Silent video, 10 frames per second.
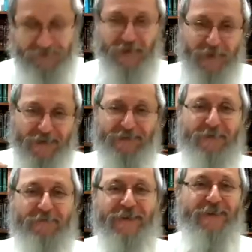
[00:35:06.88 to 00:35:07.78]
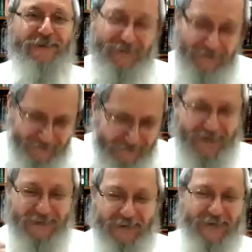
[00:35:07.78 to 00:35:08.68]
and I make them
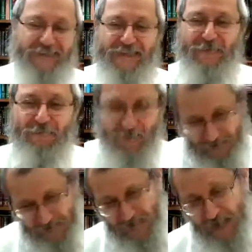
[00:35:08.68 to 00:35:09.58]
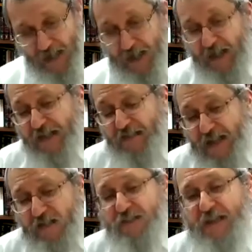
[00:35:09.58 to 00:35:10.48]
take the next step. And I can
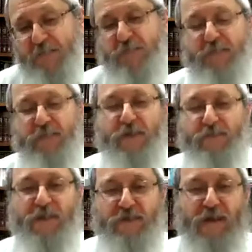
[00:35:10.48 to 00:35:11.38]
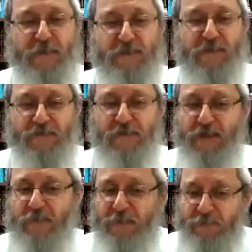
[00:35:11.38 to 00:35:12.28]
tell you, it's happened to me many, many times that
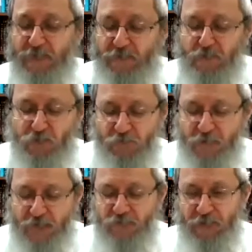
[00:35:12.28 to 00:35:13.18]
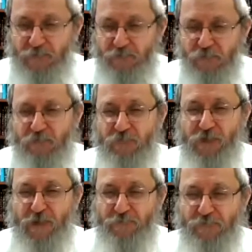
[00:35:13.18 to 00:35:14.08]
sometimes I'm in two minds. Should I push them? Should
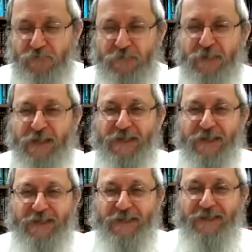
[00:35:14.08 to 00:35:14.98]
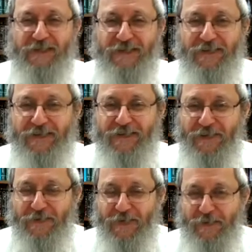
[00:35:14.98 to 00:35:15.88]
I not push them?
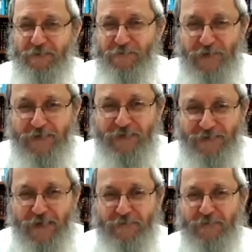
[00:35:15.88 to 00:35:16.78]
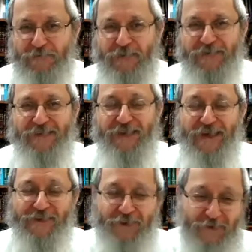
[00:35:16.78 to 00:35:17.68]
Are they going to be offended? Not going to be offended?
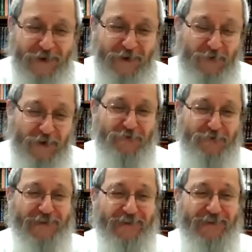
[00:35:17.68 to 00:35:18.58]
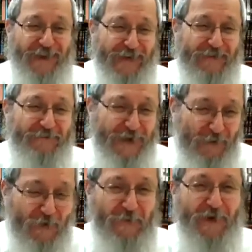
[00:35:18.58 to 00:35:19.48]
And you know what? One or two little l'chaims, and I
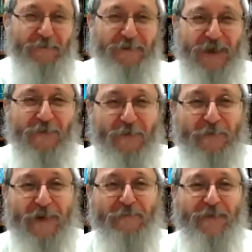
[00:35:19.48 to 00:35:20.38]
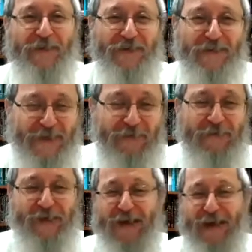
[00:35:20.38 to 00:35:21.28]
warm up, and they warm up. They have
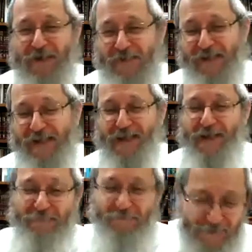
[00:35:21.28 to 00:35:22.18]
a l'chaim, I have a l'chaim,